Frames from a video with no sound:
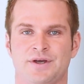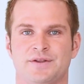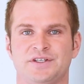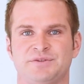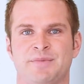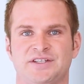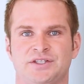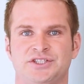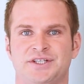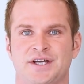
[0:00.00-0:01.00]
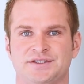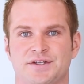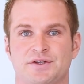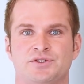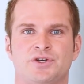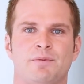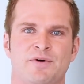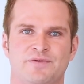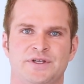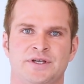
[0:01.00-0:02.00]
this message gets at the top
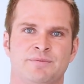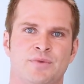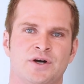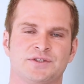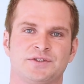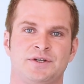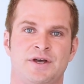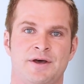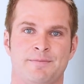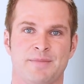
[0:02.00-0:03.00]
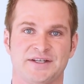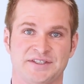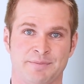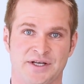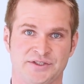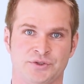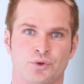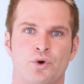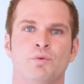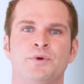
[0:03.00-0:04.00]
of the inbox, maximizing
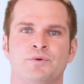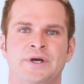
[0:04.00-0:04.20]
your open